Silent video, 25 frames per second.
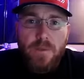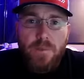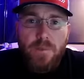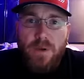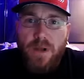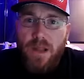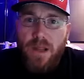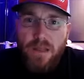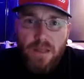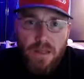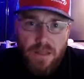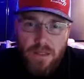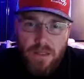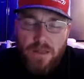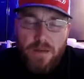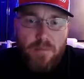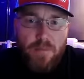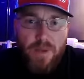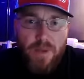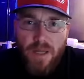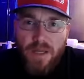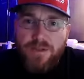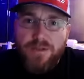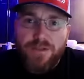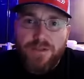But I can't
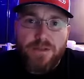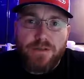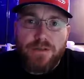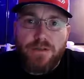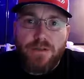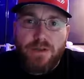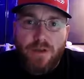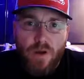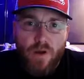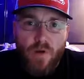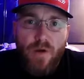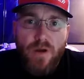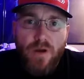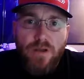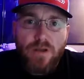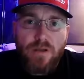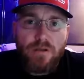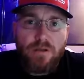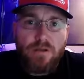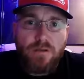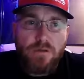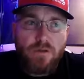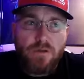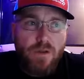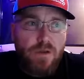imagine to go
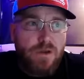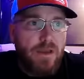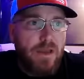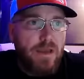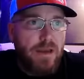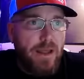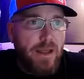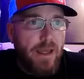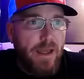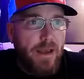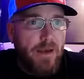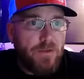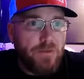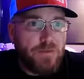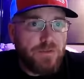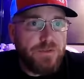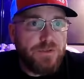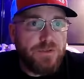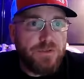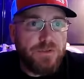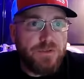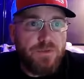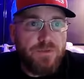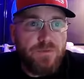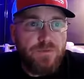look at a
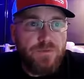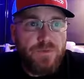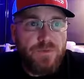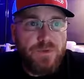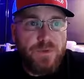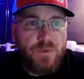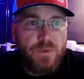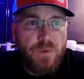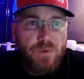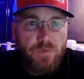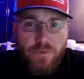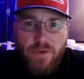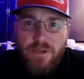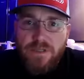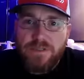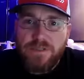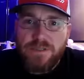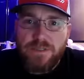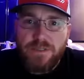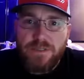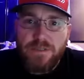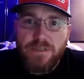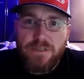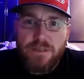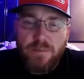house to
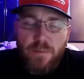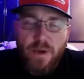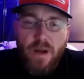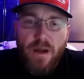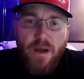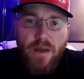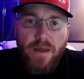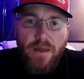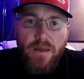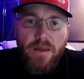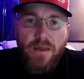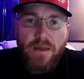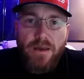invest in, to buy,